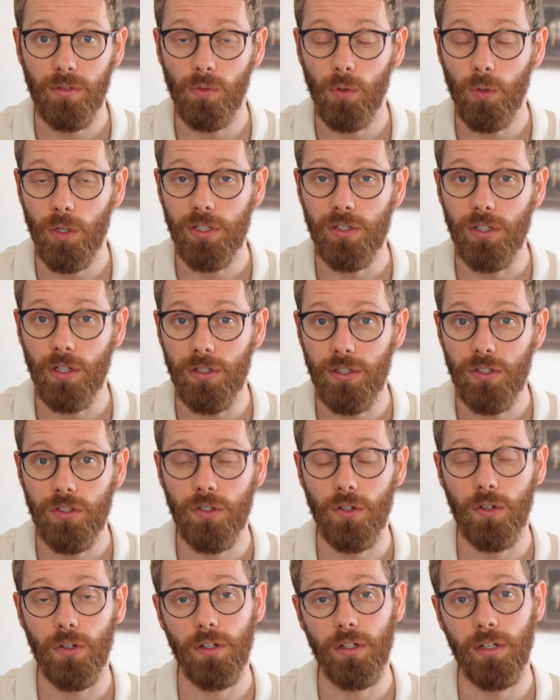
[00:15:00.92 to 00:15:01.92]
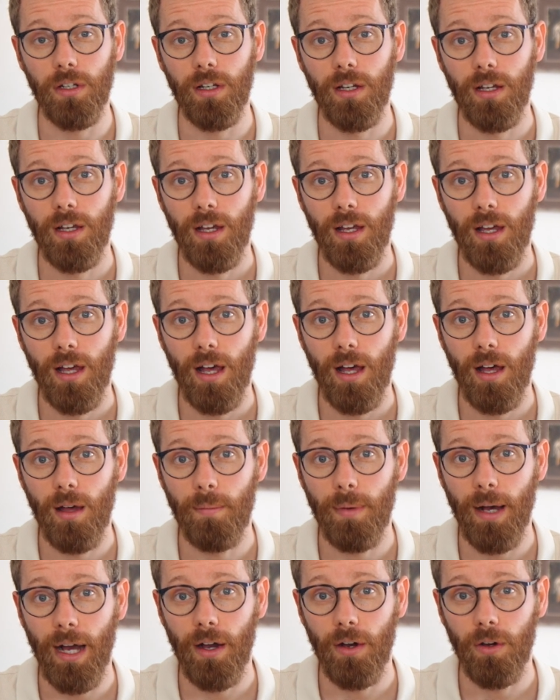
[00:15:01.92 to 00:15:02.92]
voice concern
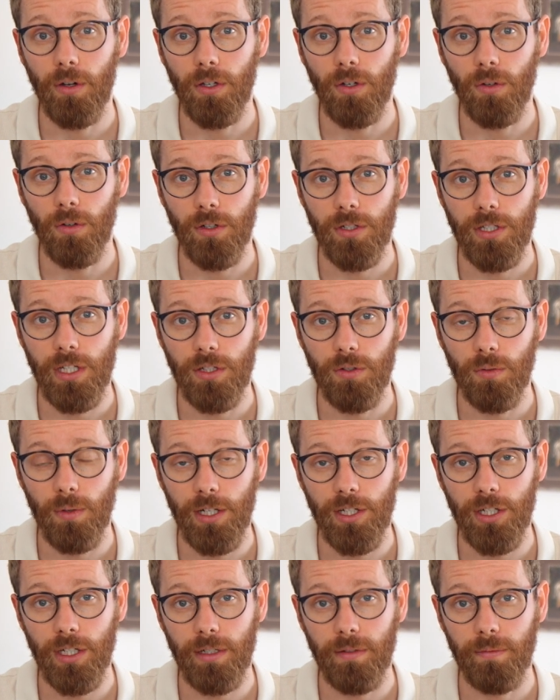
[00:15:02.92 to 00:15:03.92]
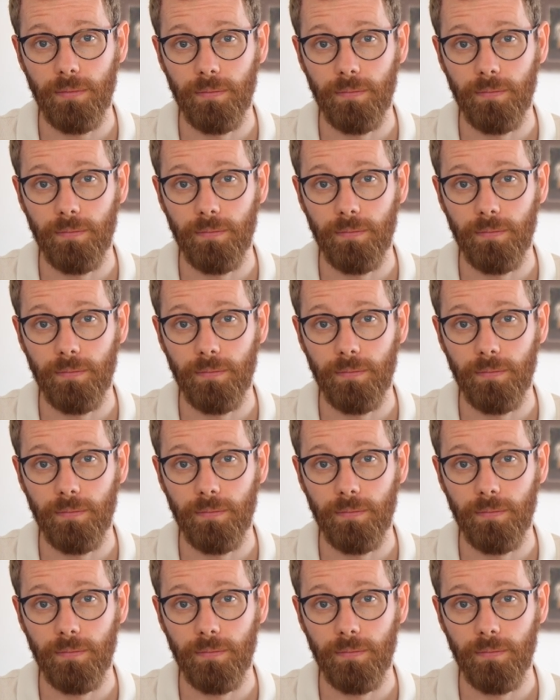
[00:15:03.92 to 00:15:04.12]
about your situation?